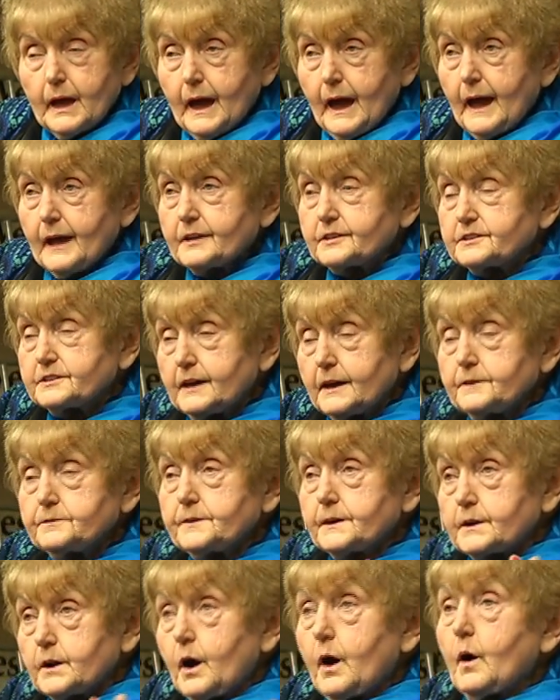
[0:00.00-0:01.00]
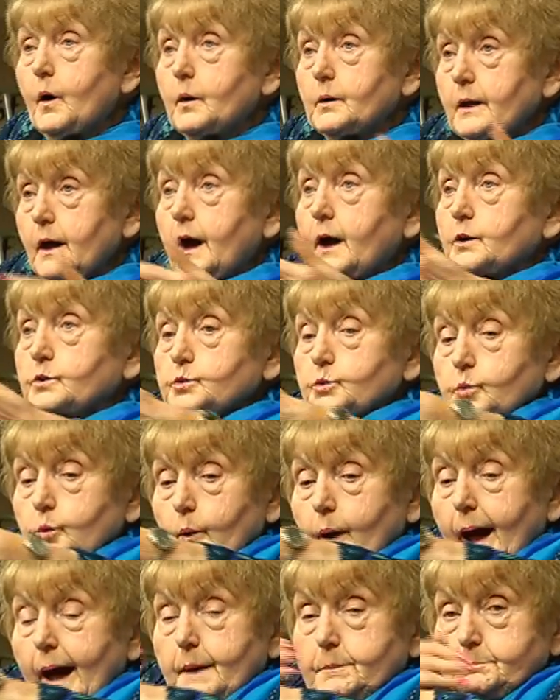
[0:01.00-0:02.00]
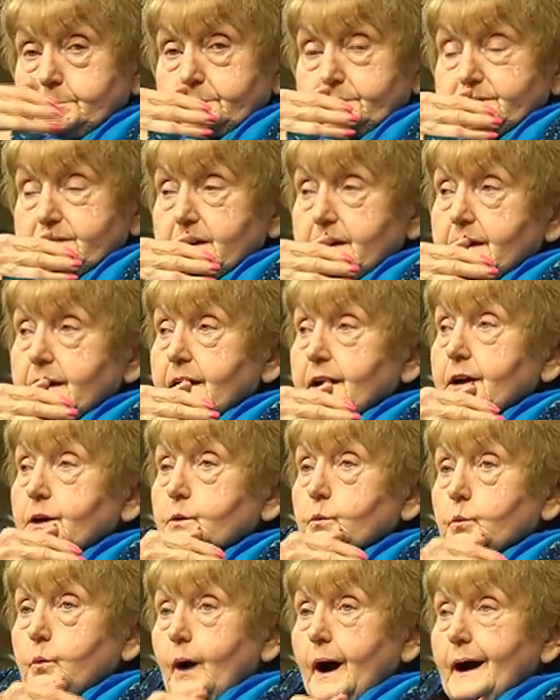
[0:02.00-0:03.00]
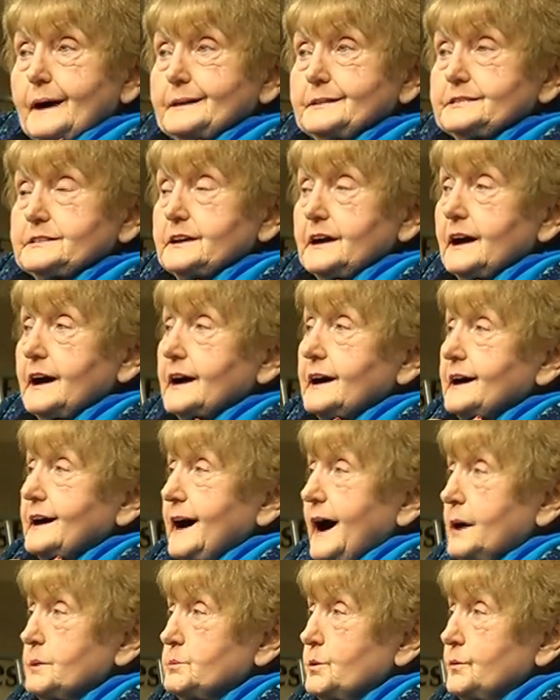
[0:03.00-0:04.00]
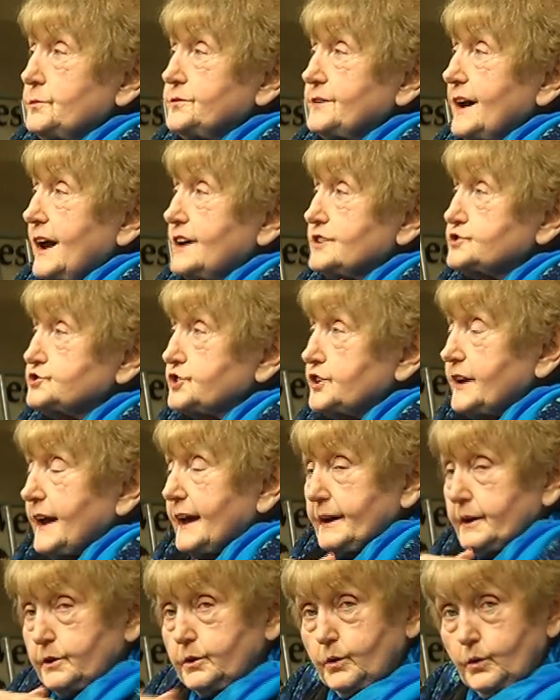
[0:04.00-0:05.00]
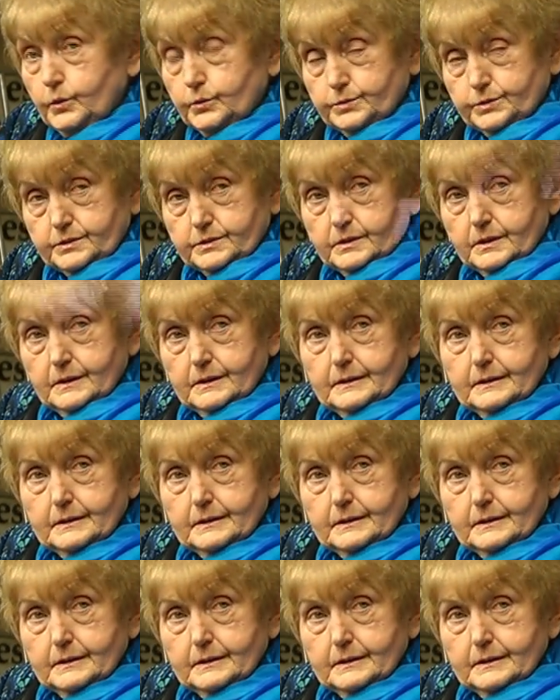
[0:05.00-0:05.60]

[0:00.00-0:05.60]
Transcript: And they were all wrapped in white camouflage raincoats.